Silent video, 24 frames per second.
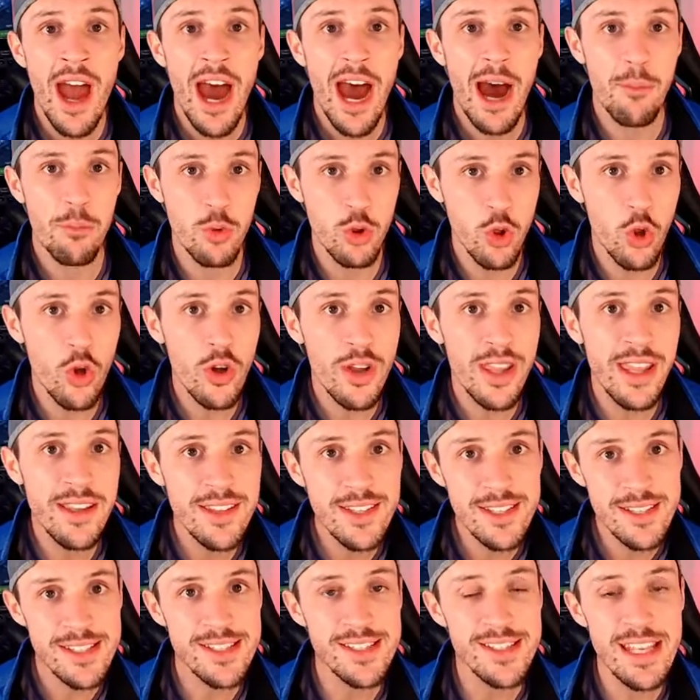I'm looking
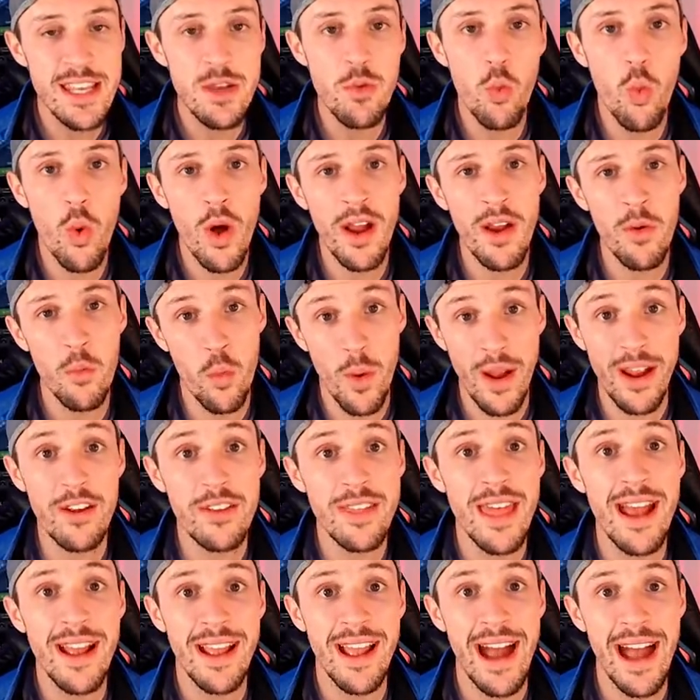to see where
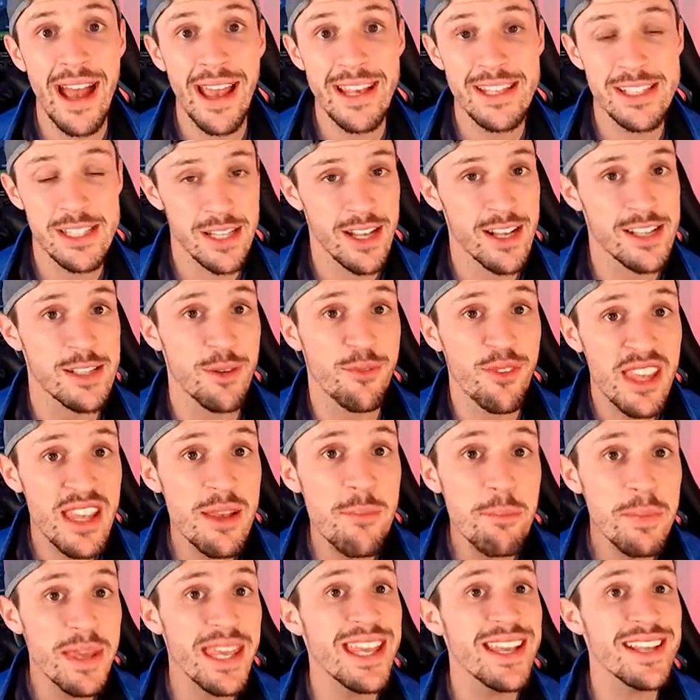that guy is, because if he
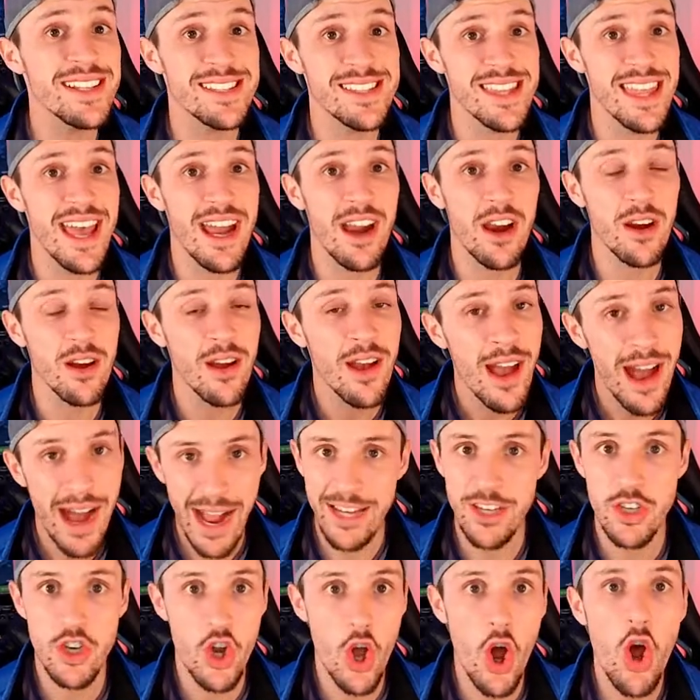peeks there,
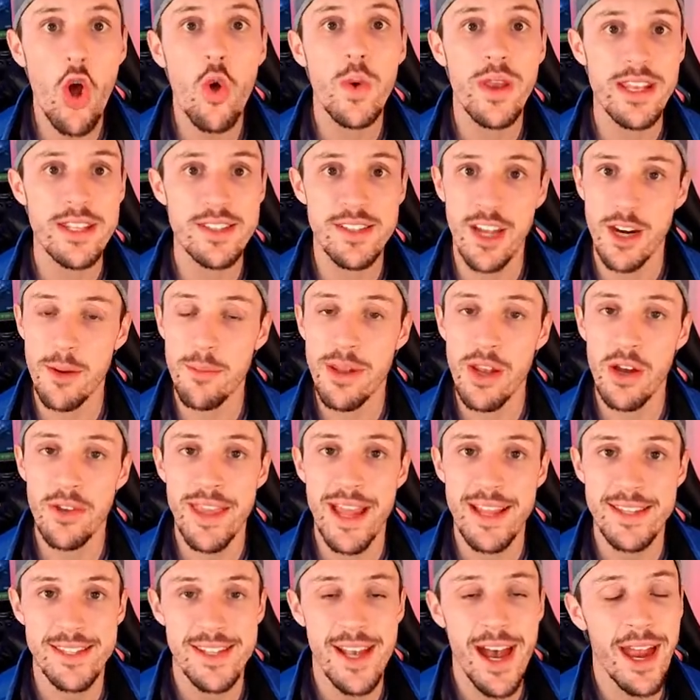I know he's going to be on
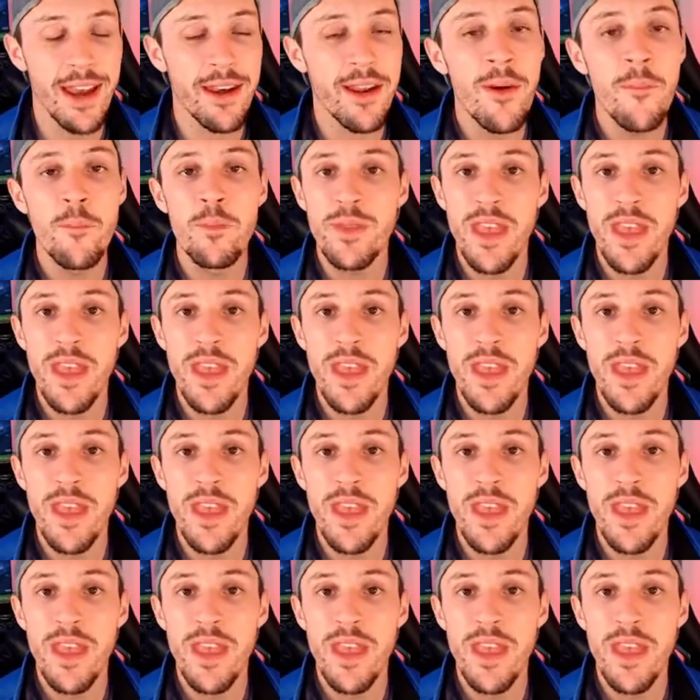that side.